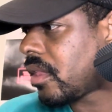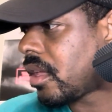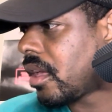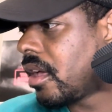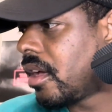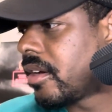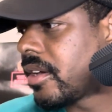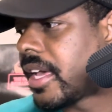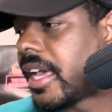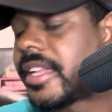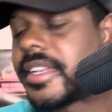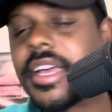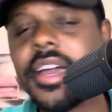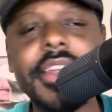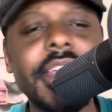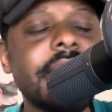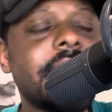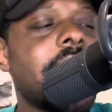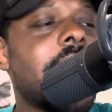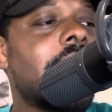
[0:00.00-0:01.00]
Okay, now
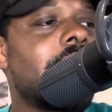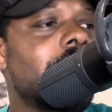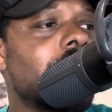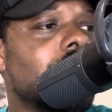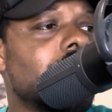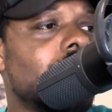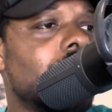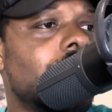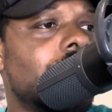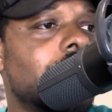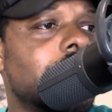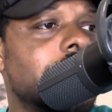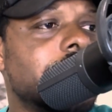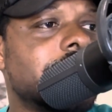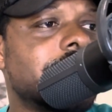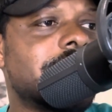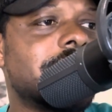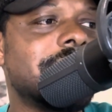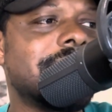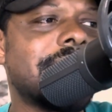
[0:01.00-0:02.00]
they got her on.
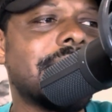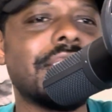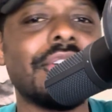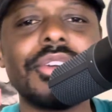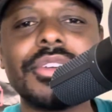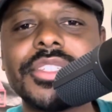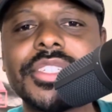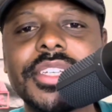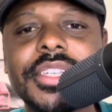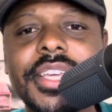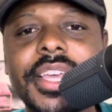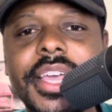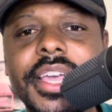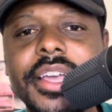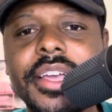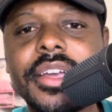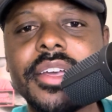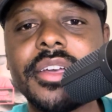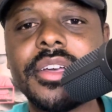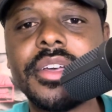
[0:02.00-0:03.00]
She said urgent
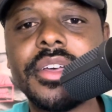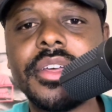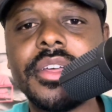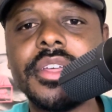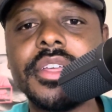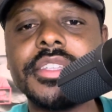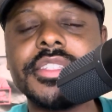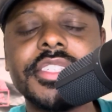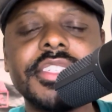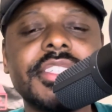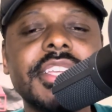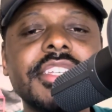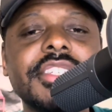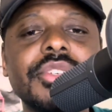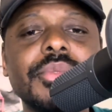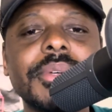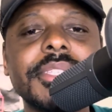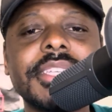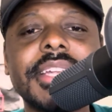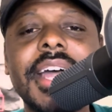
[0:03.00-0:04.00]
care. She said she
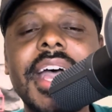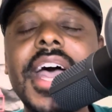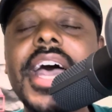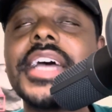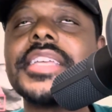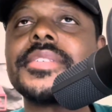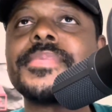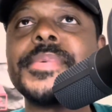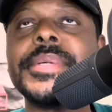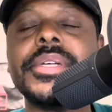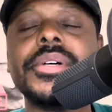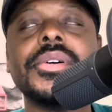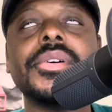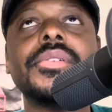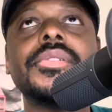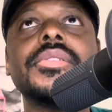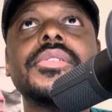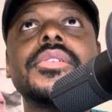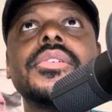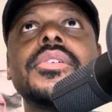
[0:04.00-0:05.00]
went to the
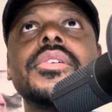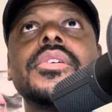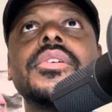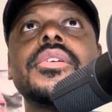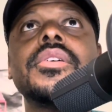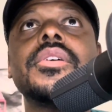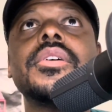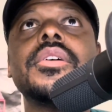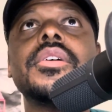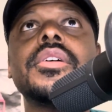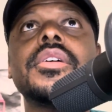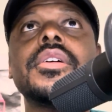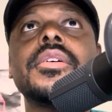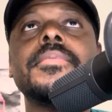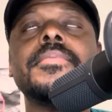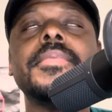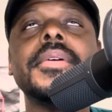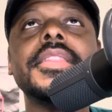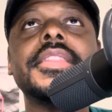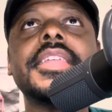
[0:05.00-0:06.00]
hospital,
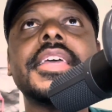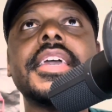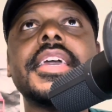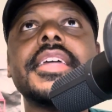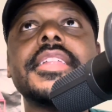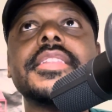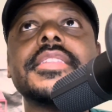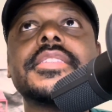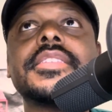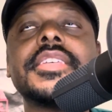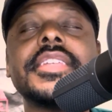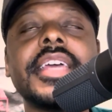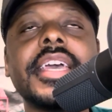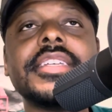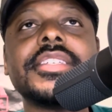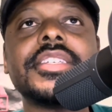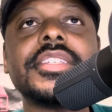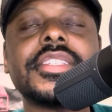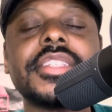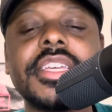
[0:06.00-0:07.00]
but then today
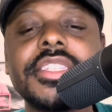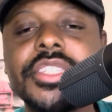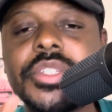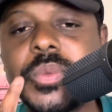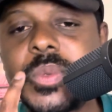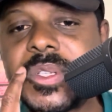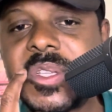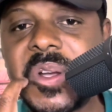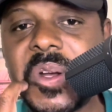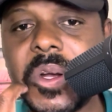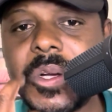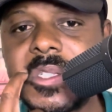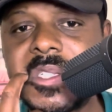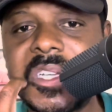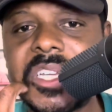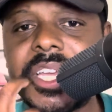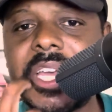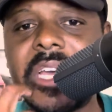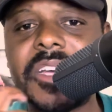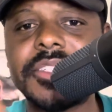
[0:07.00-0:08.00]
she said she went to
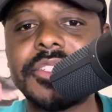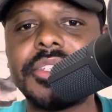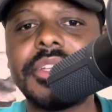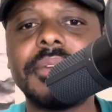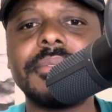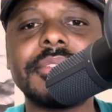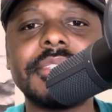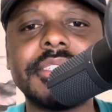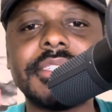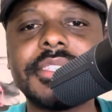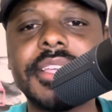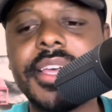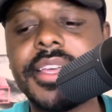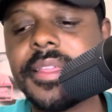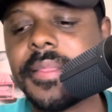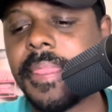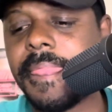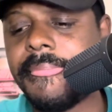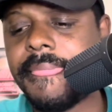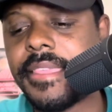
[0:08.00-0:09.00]
urgent care. So they was just like,
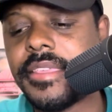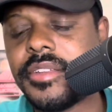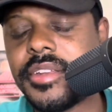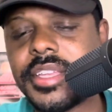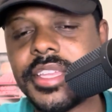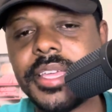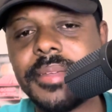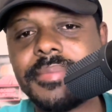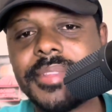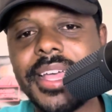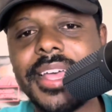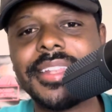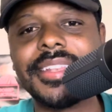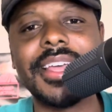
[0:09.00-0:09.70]
you didn't keep that.